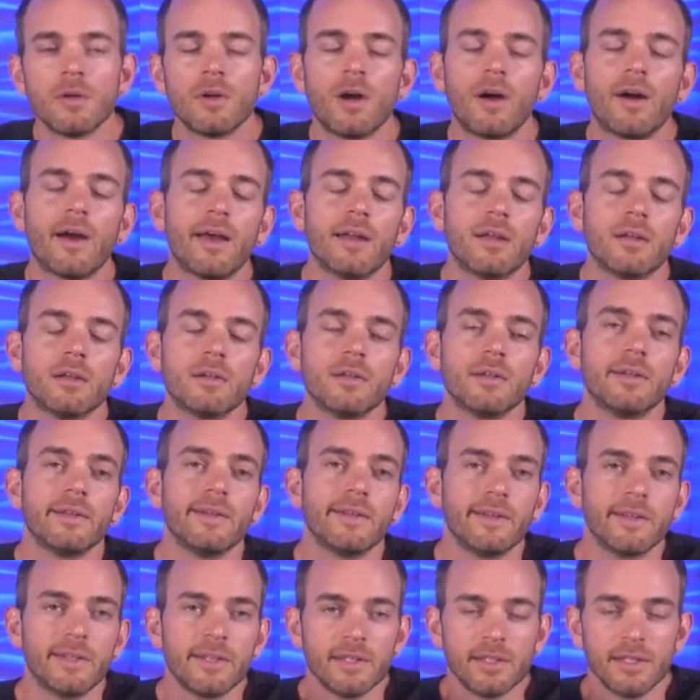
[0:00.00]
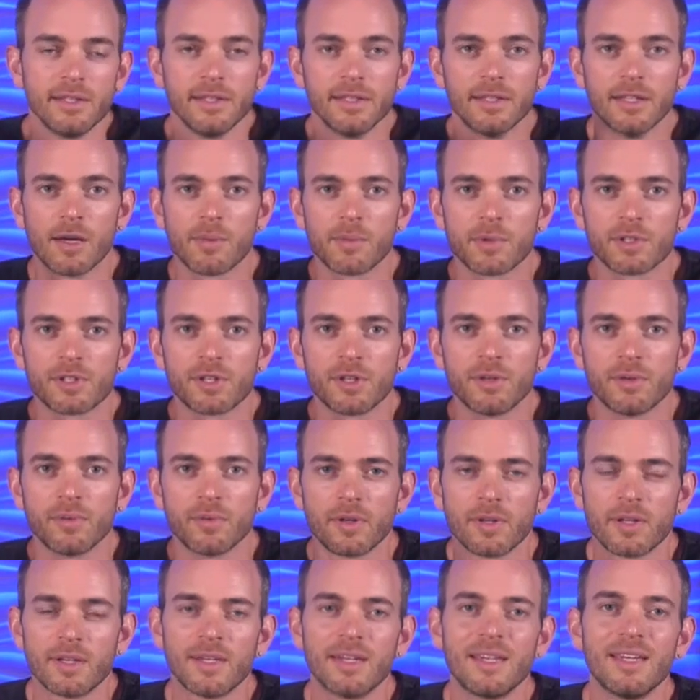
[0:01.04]
All right, number 2,
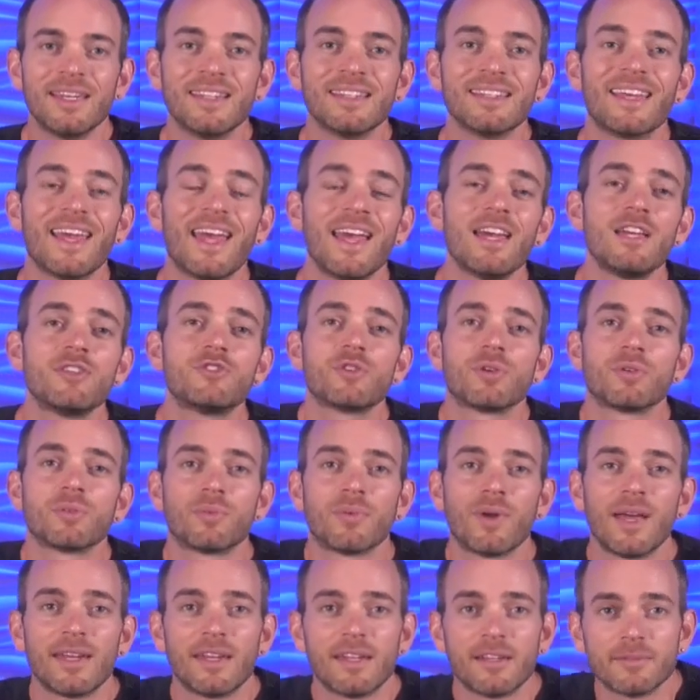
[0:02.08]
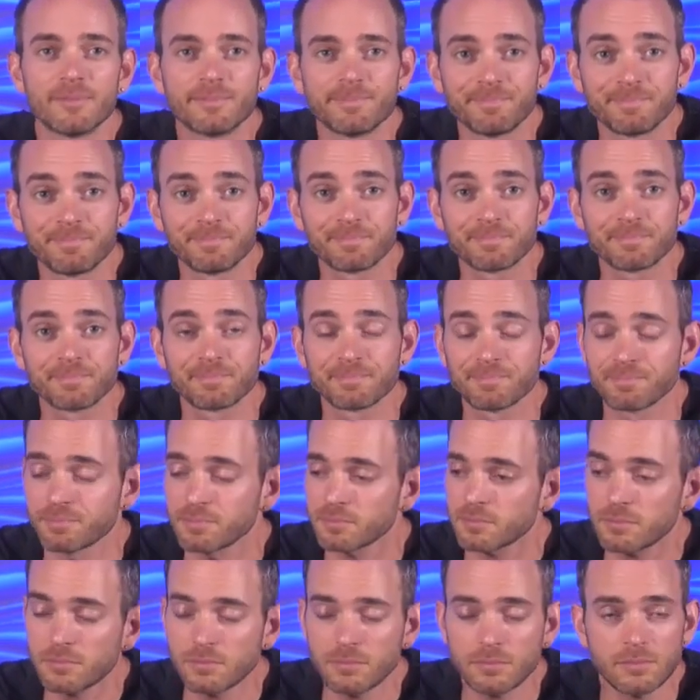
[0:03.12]
engage on Reddit.
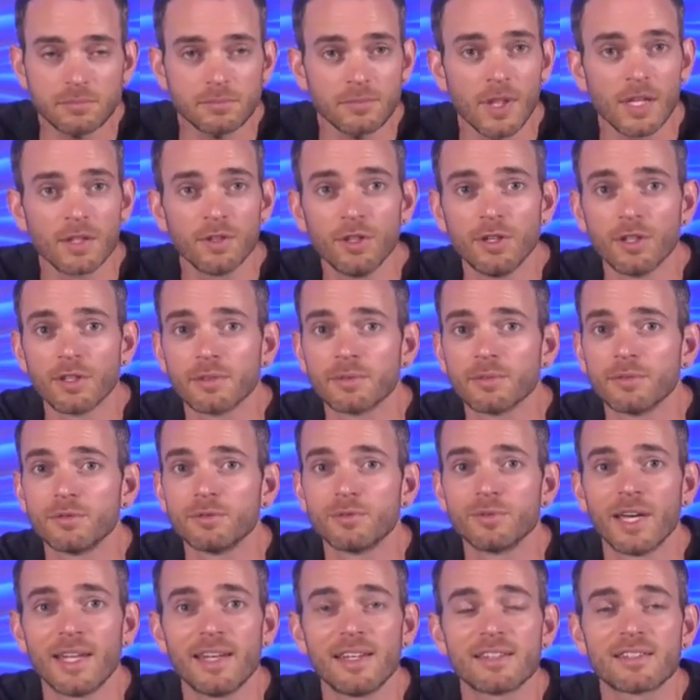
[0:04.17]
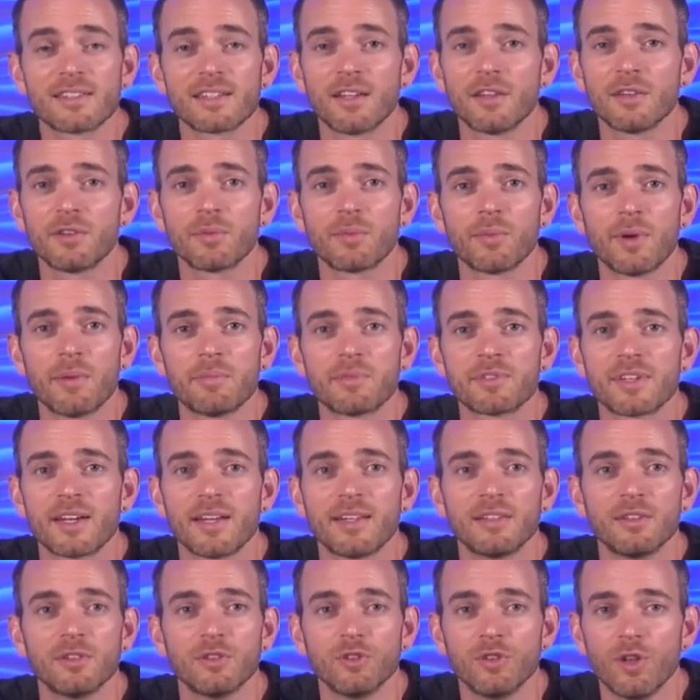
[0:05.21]
Look, Reddit's another website
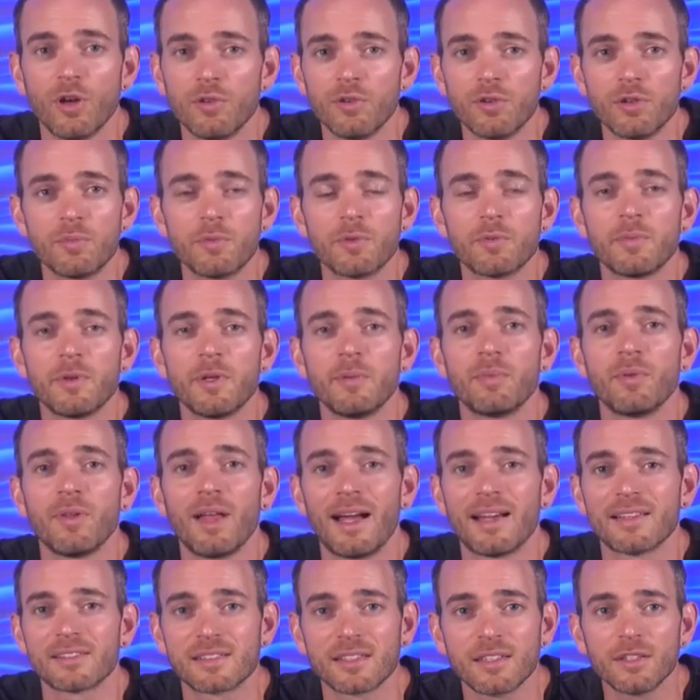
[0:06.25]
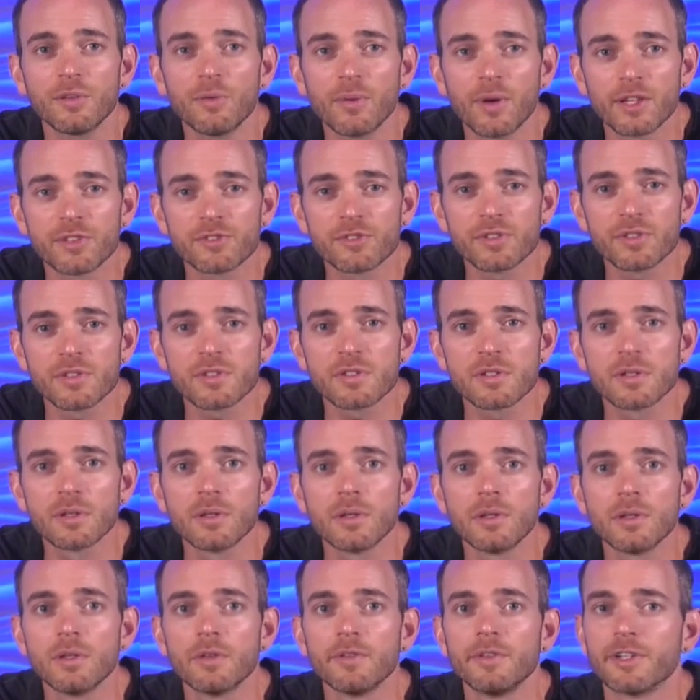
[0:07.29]
loaded with people asking questions,
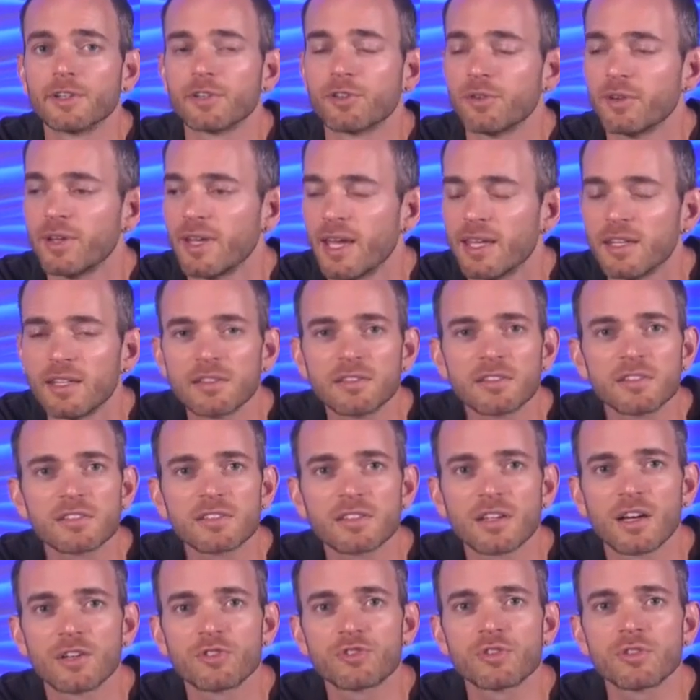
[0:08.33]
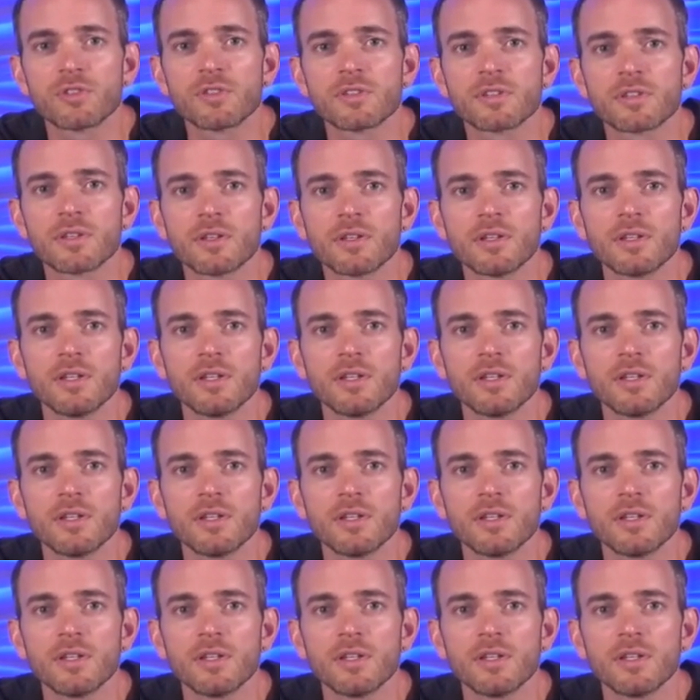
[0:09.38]
they're creating discussions,